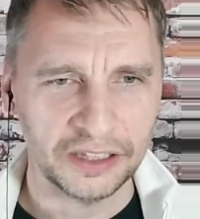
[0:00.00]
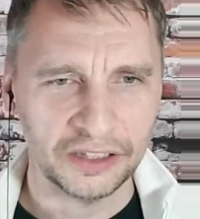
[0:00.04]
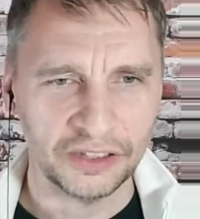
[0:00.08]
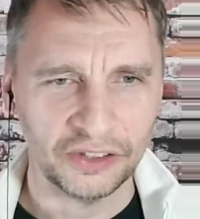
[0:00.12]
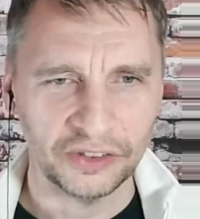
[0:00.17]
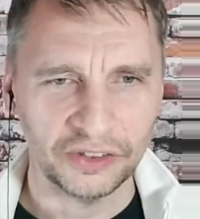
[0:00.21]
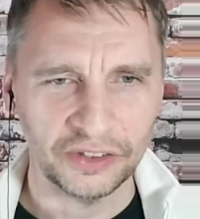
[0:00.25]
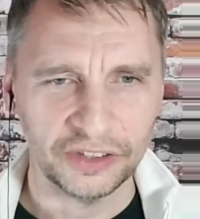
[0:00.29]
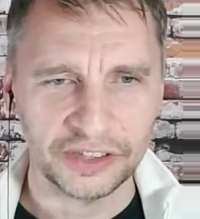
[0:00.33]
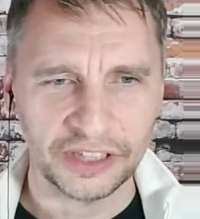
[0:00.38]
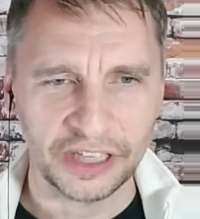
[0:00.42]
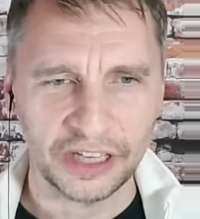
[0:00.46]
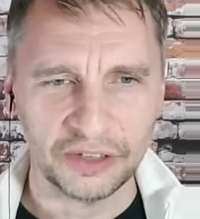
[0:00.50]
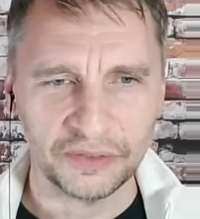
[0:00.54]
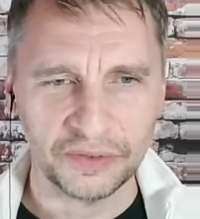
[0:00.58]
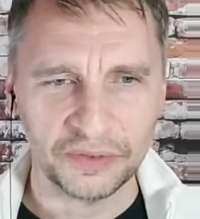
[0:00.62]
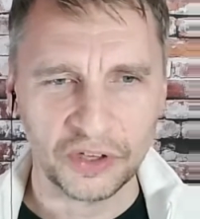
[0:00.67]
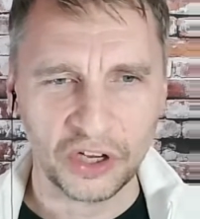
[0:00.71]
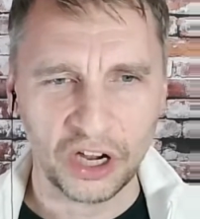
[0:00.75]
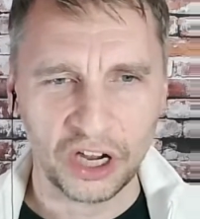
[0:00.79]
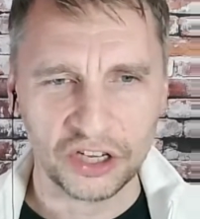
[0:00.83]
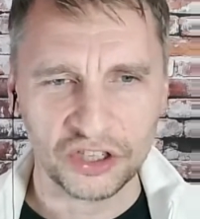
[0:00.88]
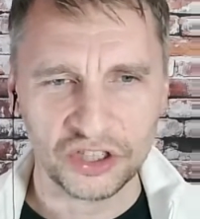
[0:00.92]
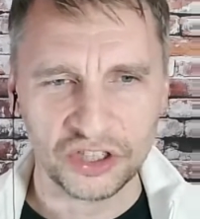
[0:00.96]
on the side of
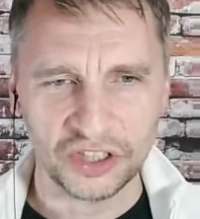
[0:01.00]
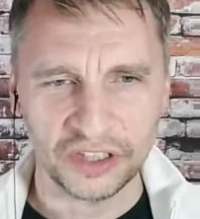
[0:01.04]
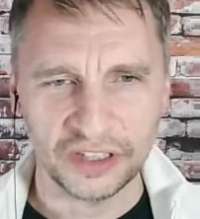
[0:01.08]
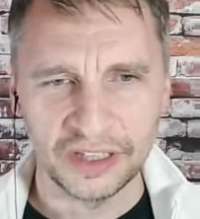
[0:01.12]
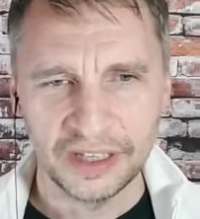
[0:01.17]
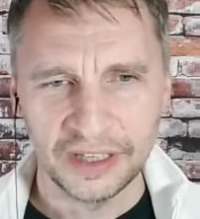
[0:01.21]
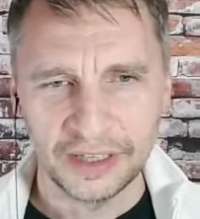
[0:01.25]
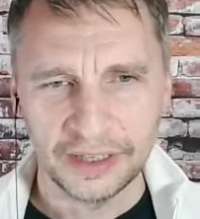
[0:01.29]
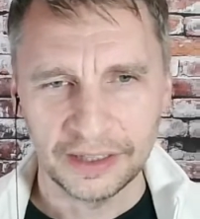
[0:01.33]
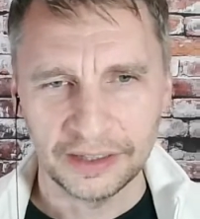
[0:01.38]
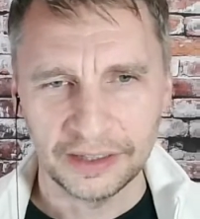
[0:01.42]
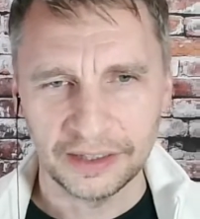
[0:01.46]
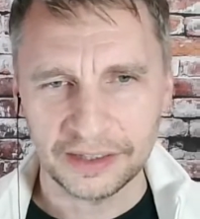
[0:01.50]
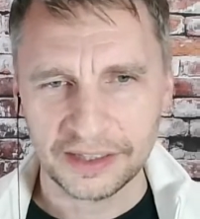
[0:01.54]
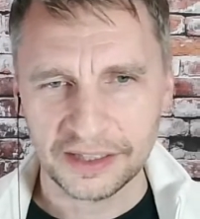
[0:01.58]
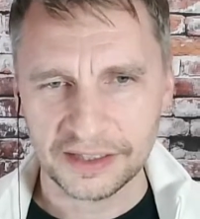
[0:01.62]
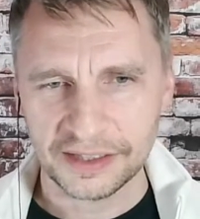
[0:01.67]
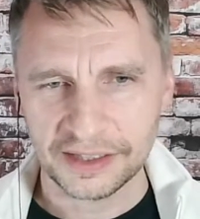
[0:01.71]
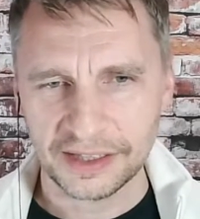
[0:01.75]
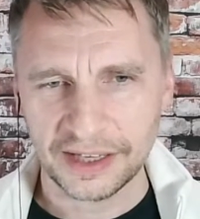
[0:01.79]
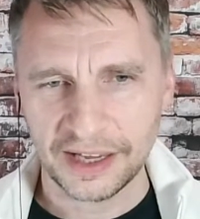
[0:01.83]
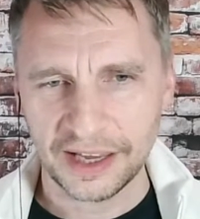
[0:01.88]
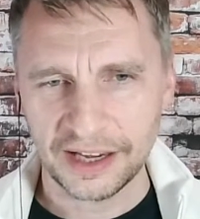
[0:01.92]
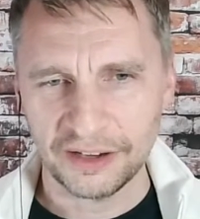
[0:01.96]
caution. This is
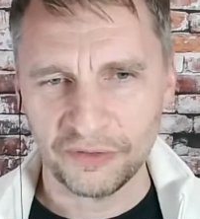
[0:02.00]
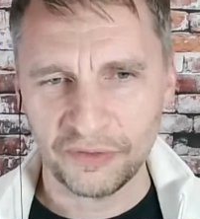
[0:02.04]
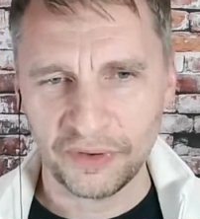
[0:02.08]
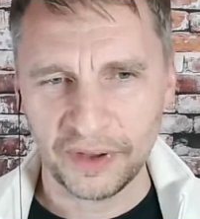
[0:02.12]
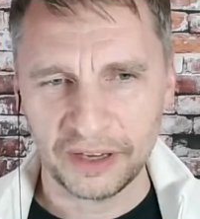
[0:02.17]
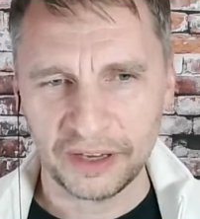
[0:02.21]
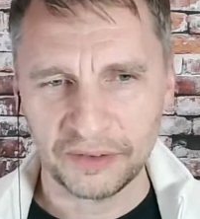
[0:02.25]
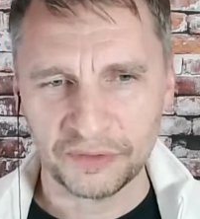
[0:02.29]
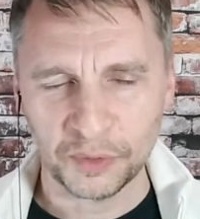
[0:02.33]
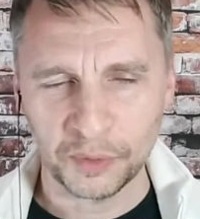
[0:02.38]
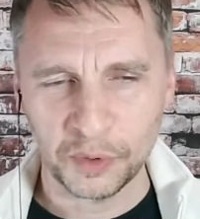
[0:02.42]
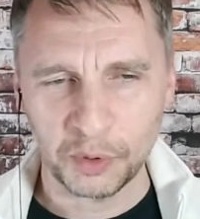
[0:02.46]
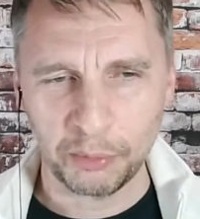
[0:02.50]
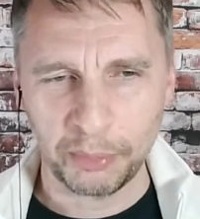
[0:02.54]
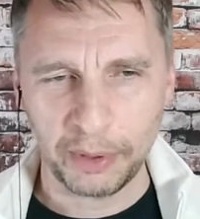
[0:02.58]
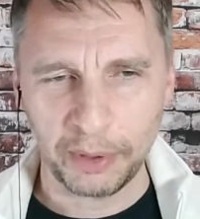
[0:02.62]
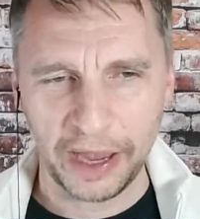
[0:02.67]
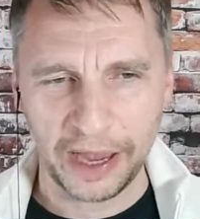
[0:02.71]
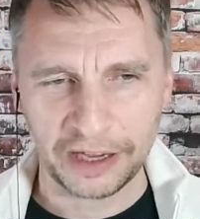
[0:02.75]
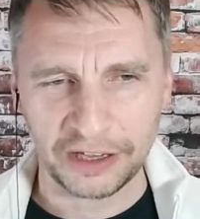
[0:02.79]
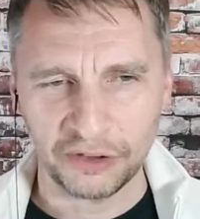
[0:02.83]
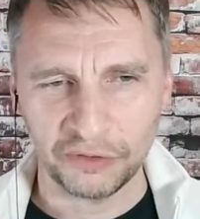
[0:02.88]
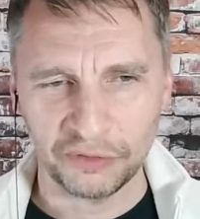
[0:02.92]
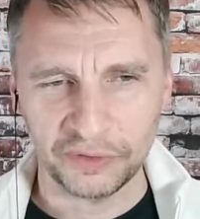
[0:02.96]
again the vent from the
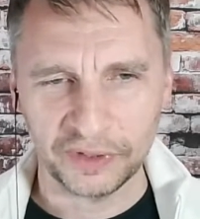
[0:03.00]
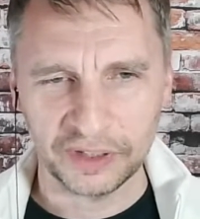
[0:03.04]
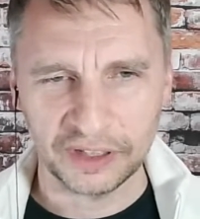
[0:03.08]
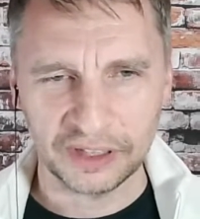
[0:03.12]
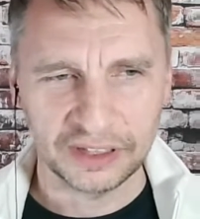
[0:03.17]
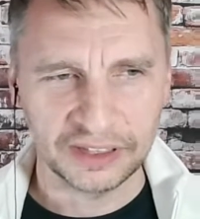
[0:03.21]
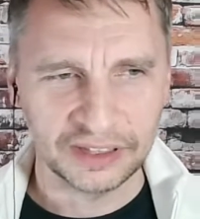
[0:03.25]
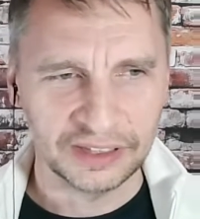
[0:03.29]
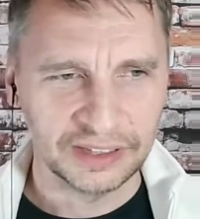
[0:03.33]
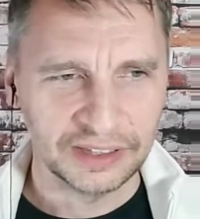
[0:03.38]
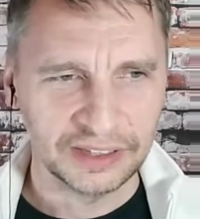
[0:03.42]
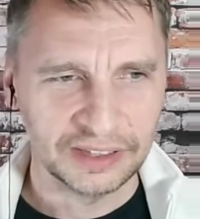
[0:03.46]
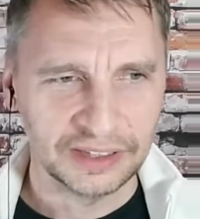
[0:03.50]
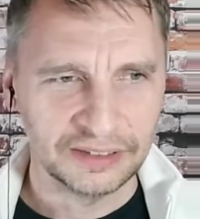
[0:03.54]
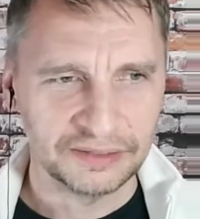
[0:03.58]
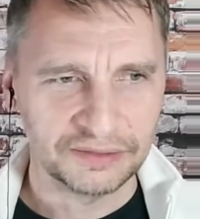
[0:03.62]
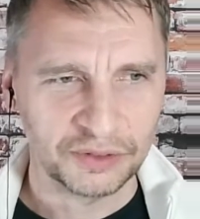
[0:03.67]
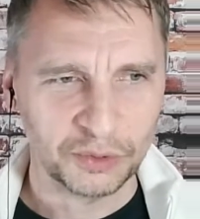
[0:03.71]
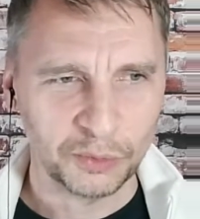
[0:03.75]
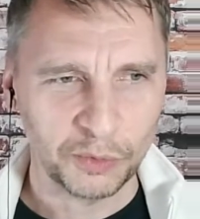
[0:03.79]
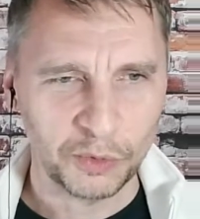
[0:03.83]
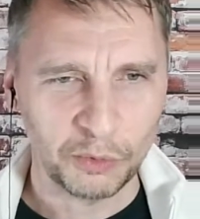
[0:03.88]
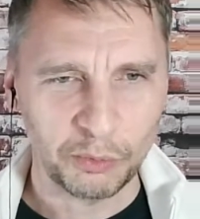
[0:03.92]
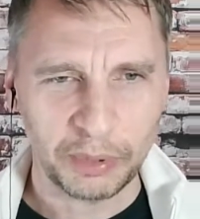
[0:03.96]
back of it.
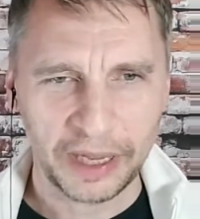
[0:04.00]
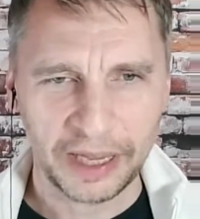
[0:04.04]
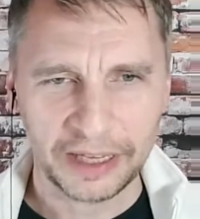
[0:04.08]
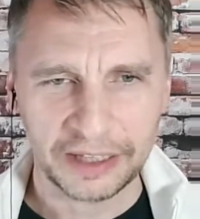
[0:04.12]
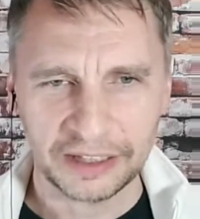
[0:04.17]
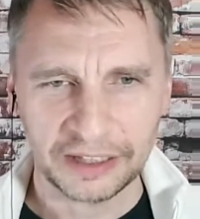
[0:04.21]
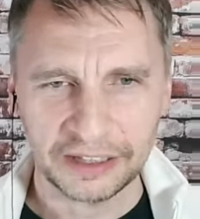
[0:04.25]
From the back.